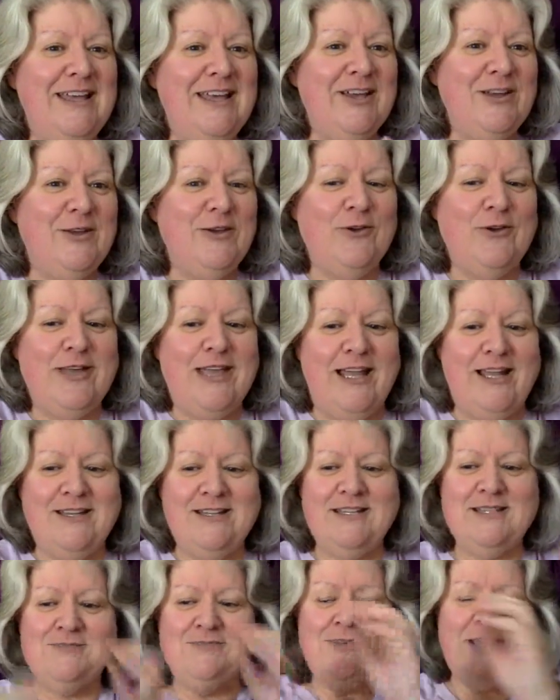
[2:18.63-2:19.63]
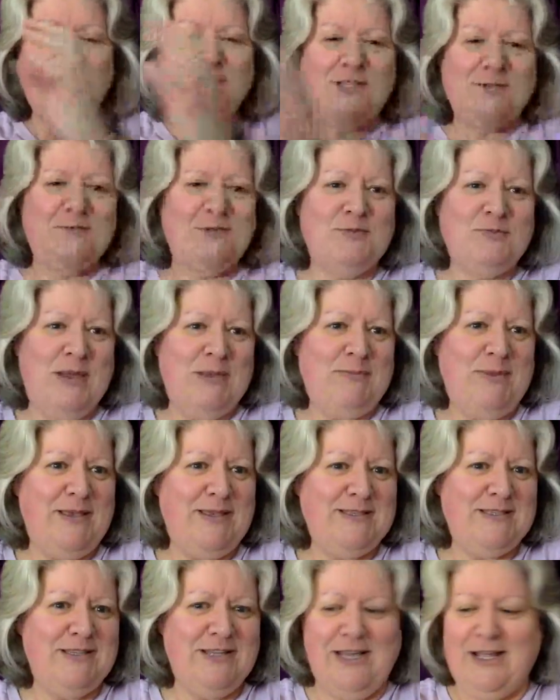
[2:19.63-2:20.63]
Google Calendars matches with my
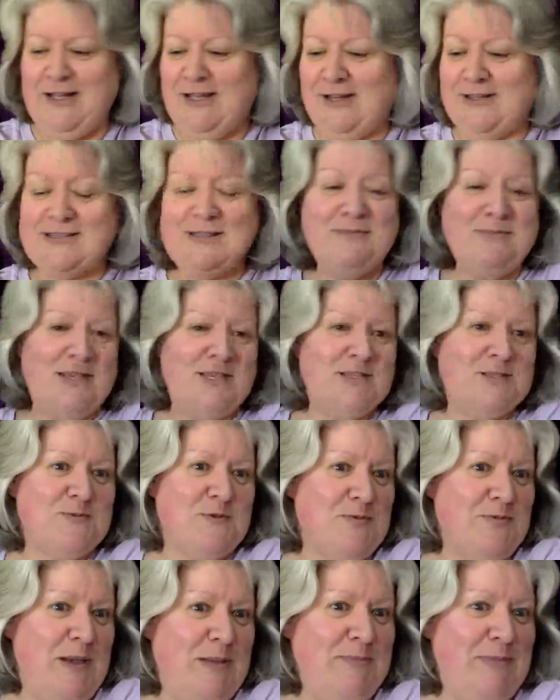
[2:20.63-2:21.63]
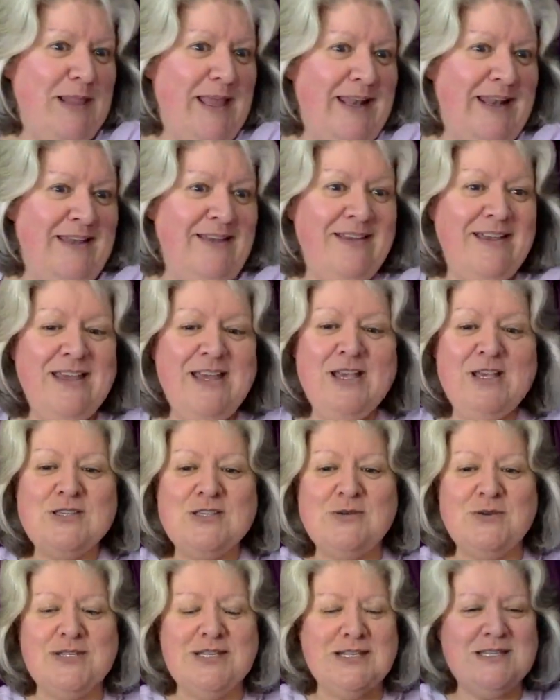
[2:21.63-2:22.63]
pens and highlighters and matches with my planner.
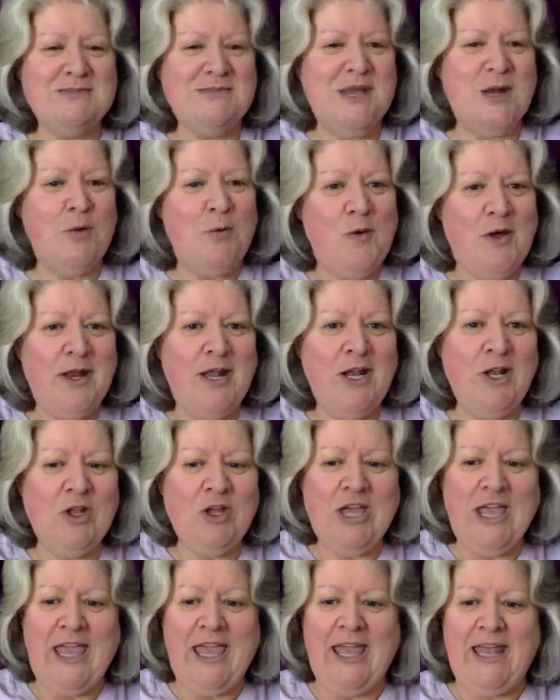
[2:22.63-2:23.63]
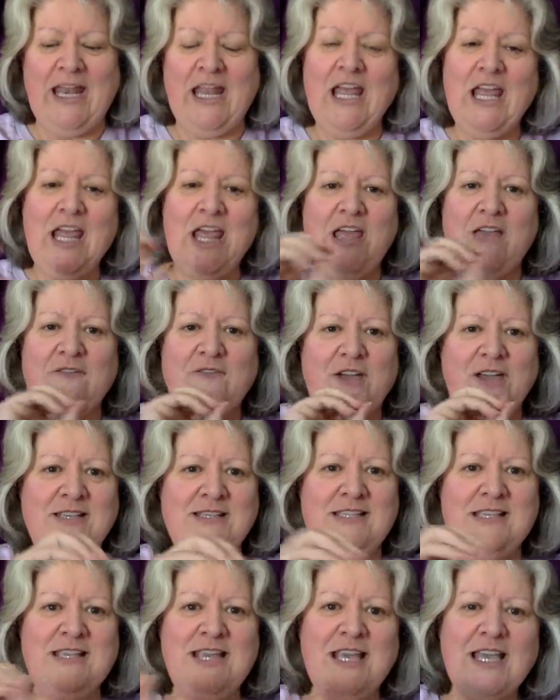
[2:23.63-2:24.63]
So it doesn't matter what I look at, if I
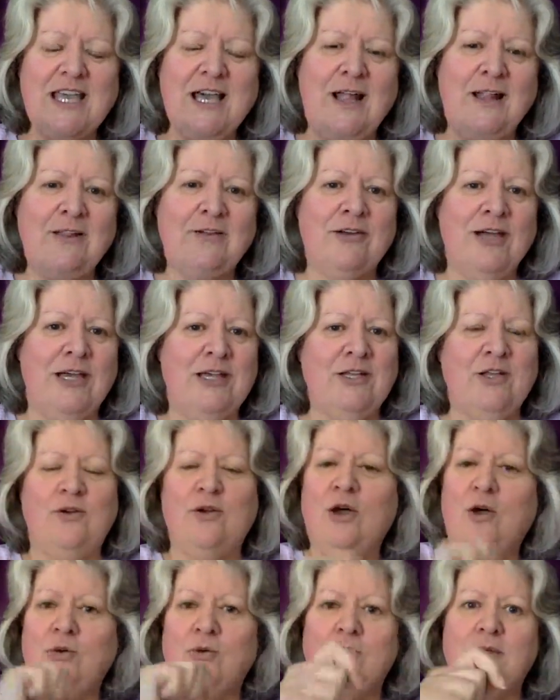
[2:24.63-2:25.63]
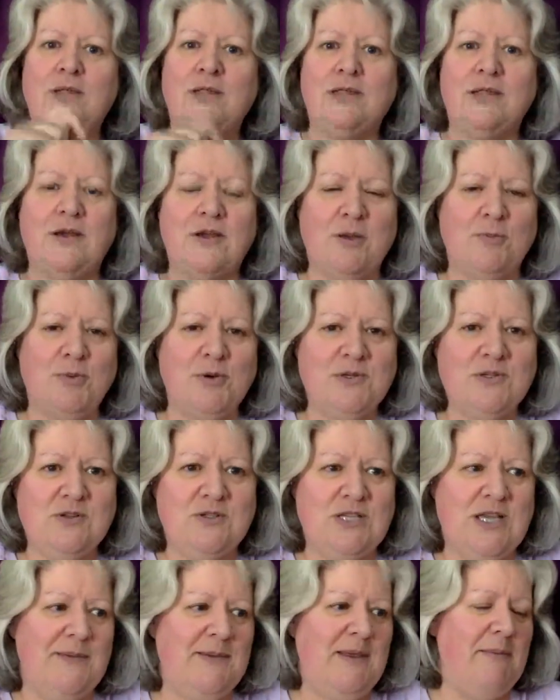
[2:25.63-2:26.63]
see that color, I know, oh, I've got personal
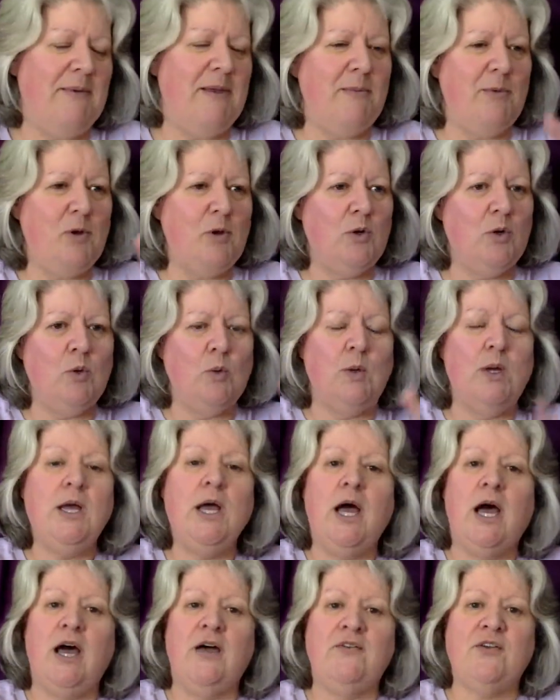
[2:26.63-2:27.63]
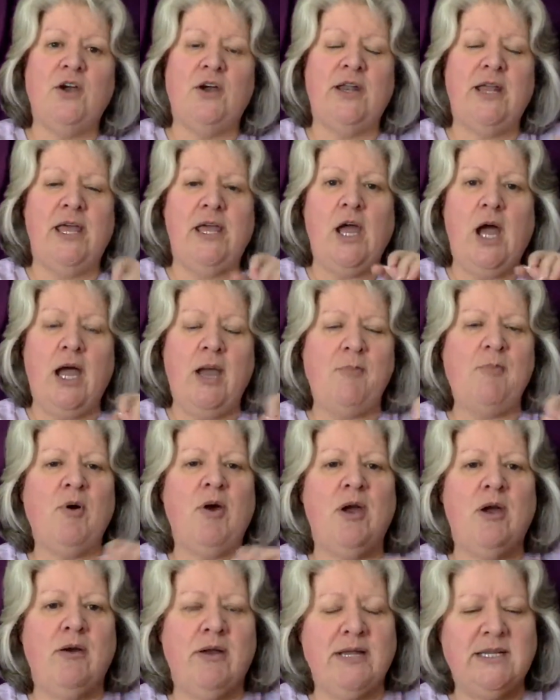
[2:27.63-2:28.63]
time coming up, or oh, I've got a high
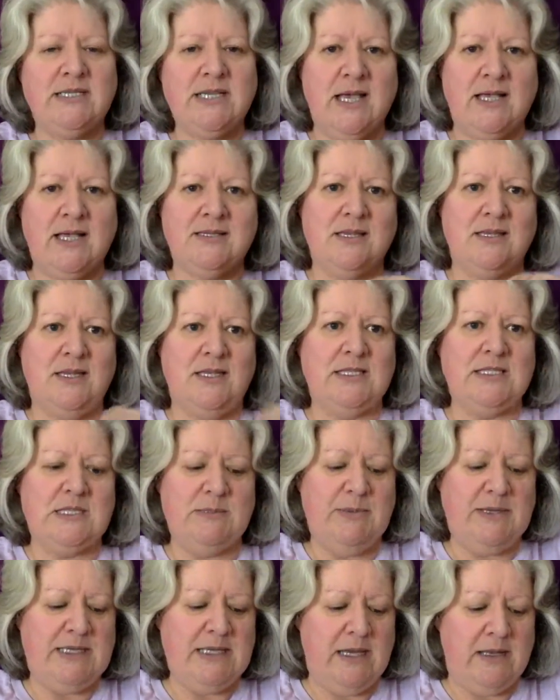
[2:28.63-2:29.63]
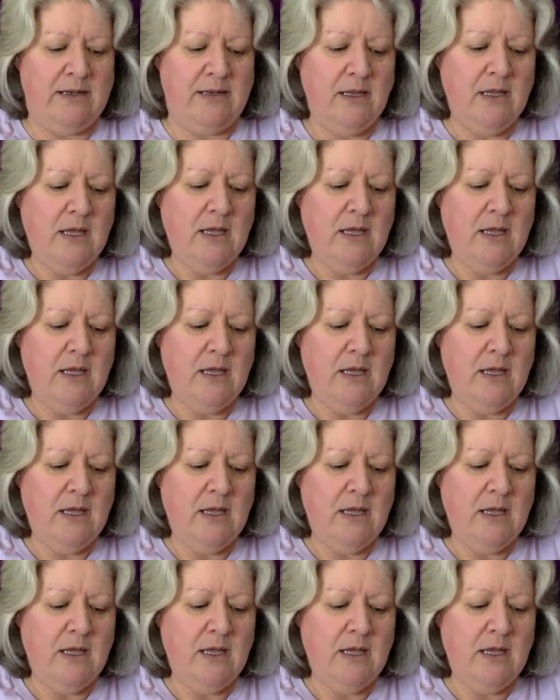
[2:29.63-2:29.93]
priority task that needs to be done.